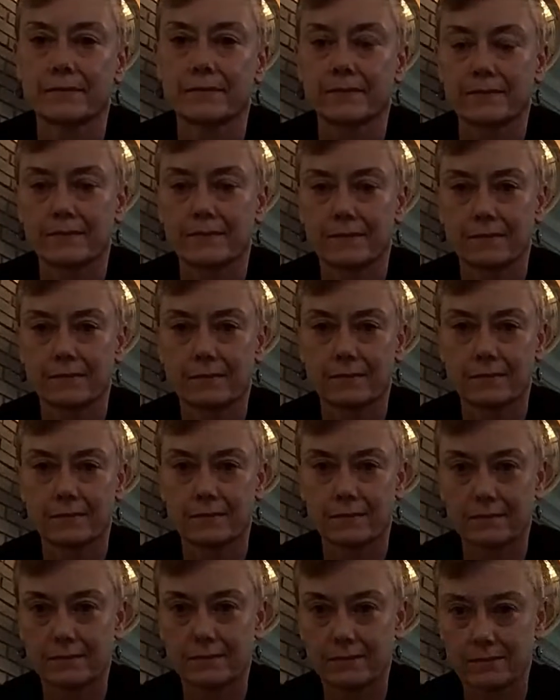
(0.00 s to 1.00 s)

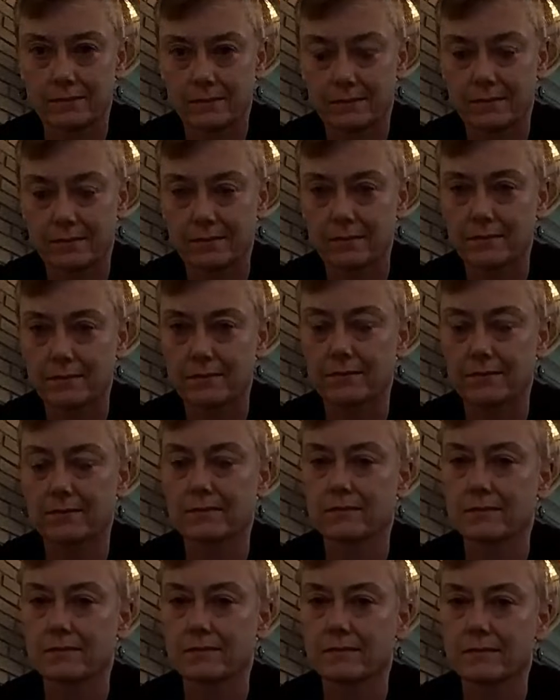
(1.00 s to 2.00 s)

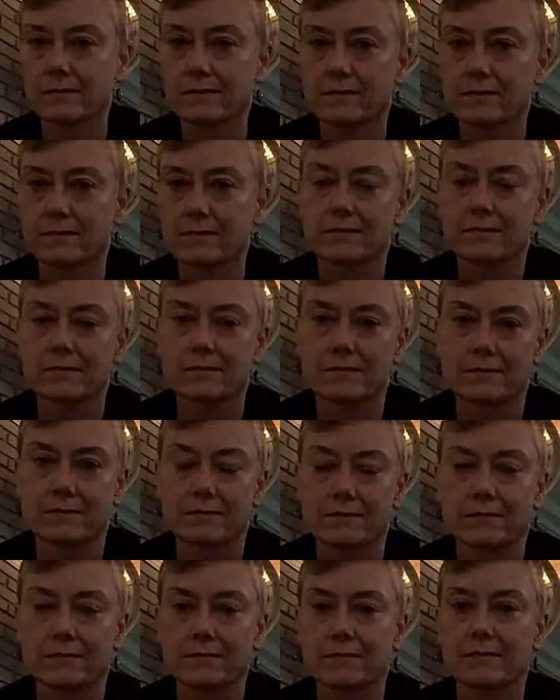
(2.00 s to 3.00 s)

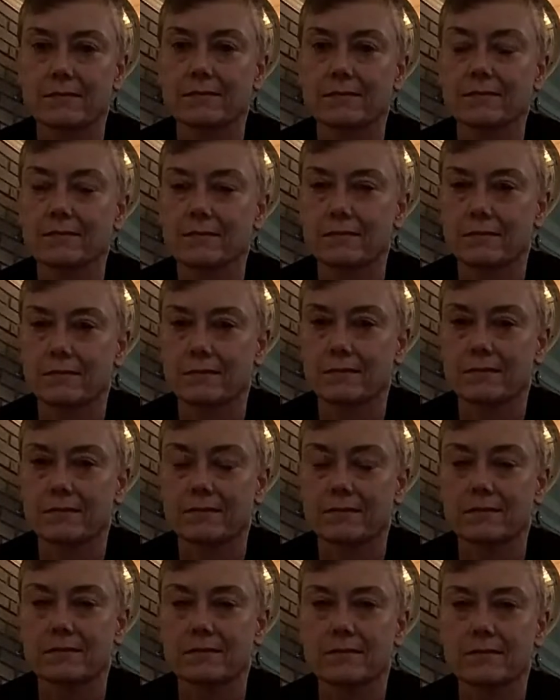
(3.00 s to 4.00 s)

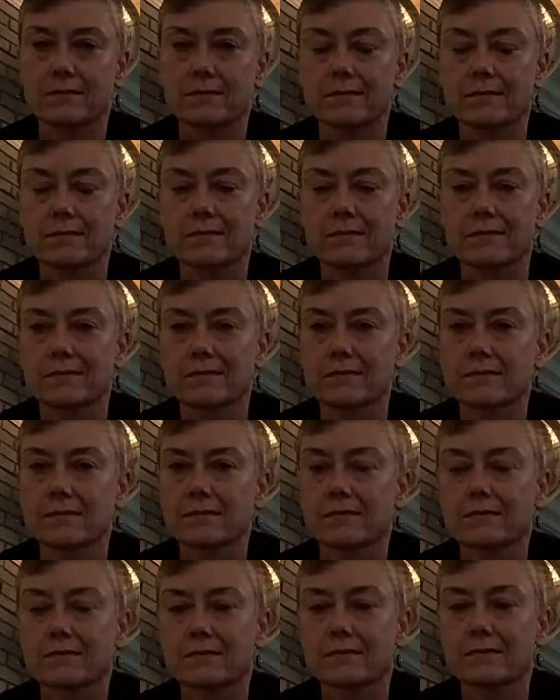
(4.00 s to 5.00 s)

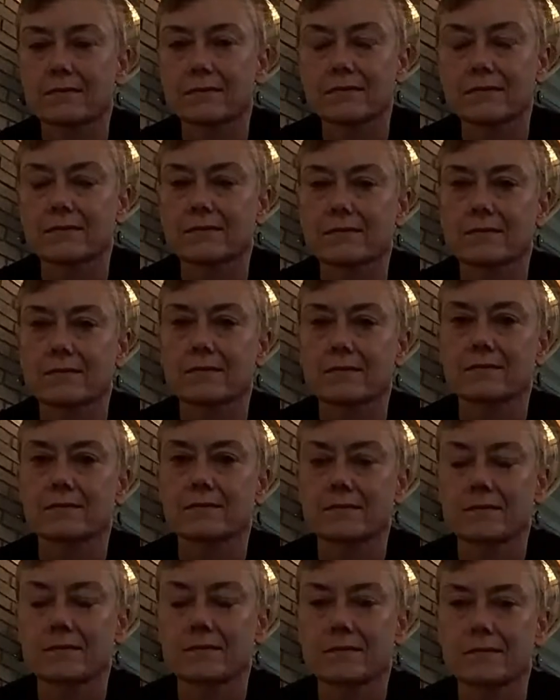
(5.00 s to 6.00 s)

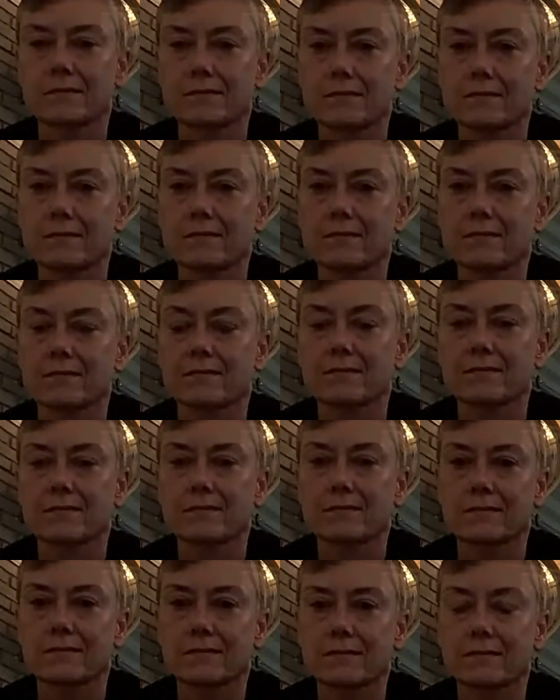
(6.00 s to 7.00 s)

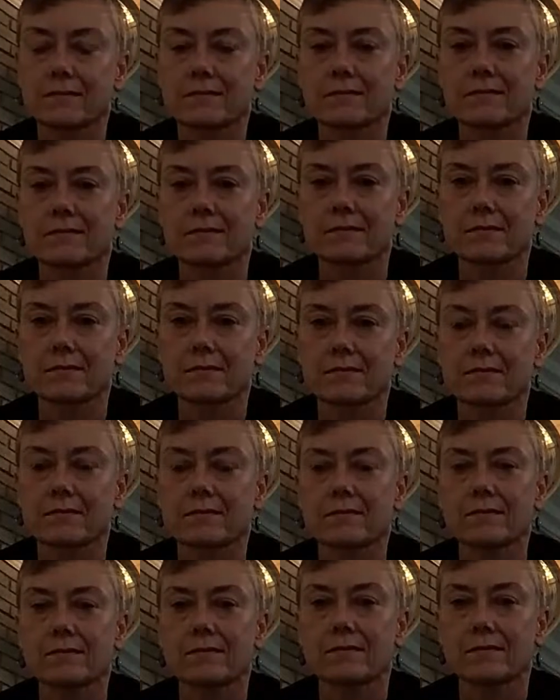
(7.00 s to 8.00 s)
[no speech]